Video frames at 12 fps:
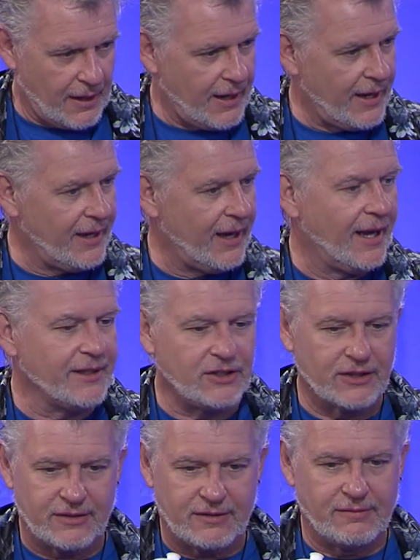I
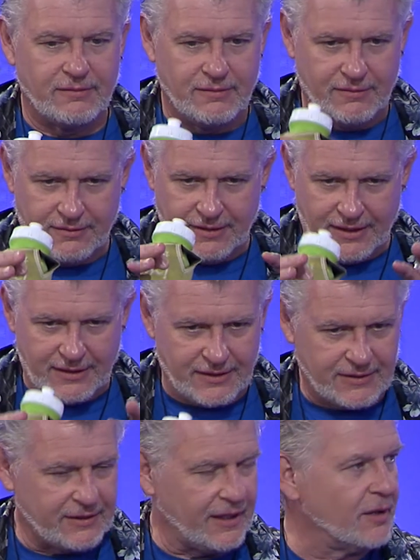just need to
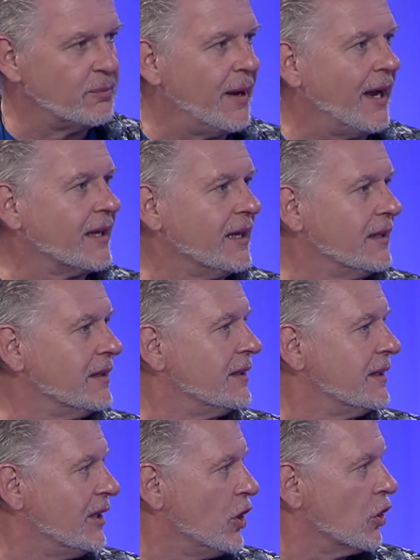sink back in
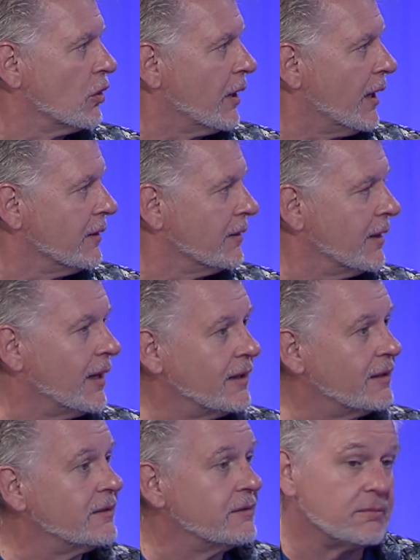here,
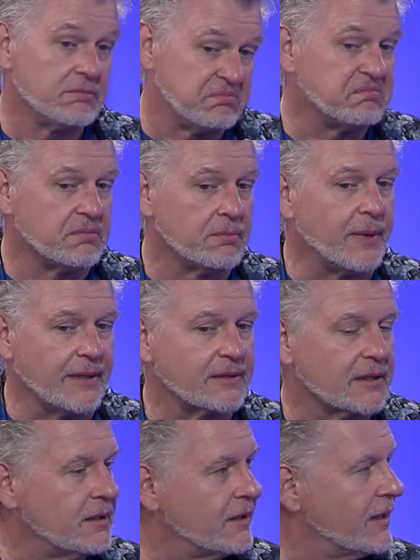and
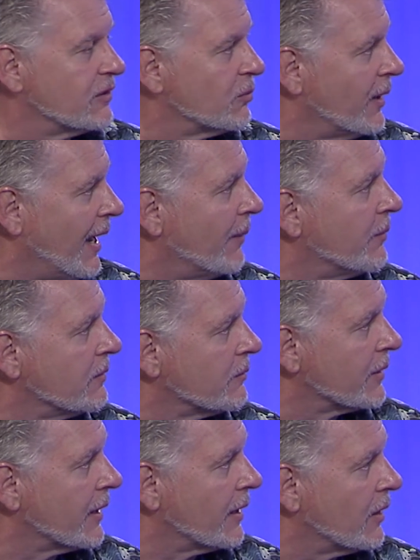basically that's what happened
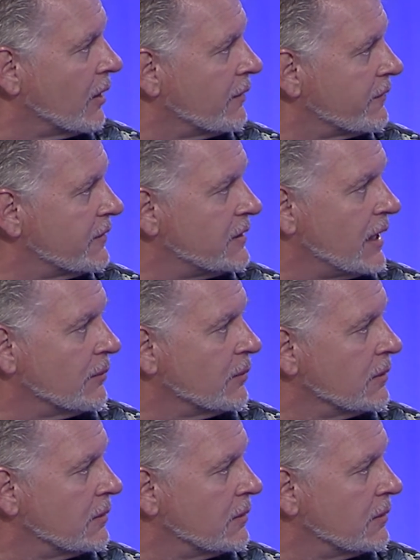when I got off the table.